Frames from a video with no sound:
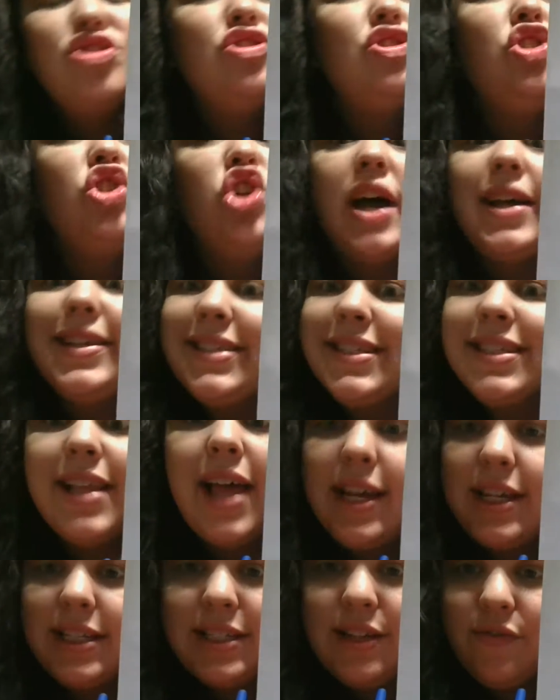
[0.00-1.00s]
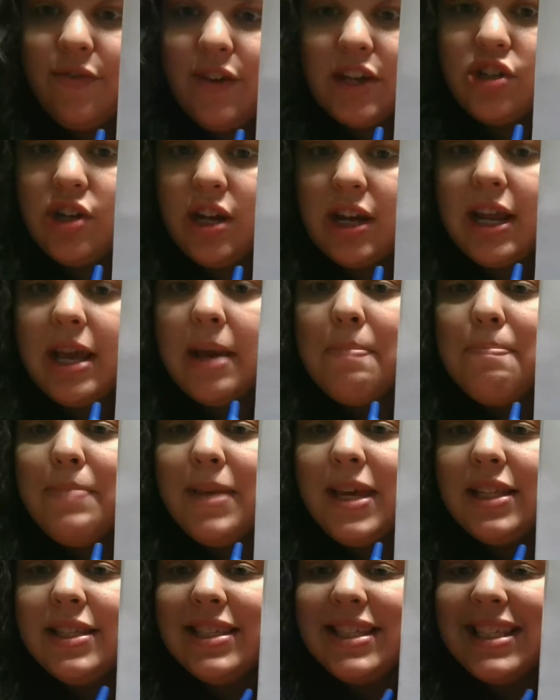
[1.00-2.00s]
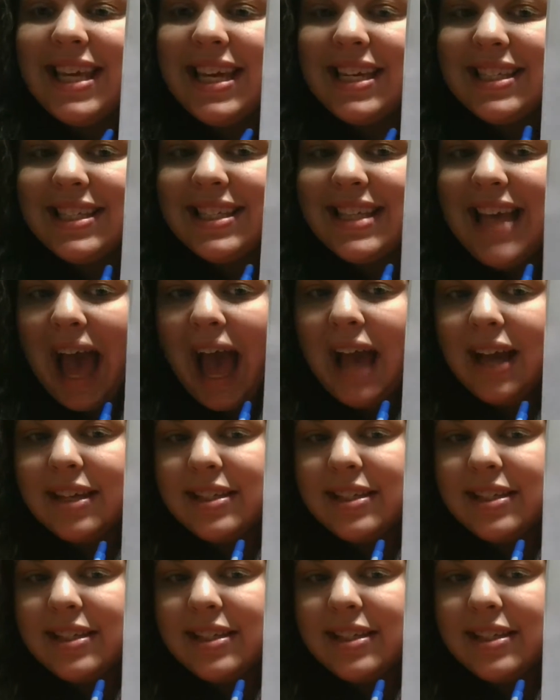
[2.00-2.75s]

just like division. It means the exact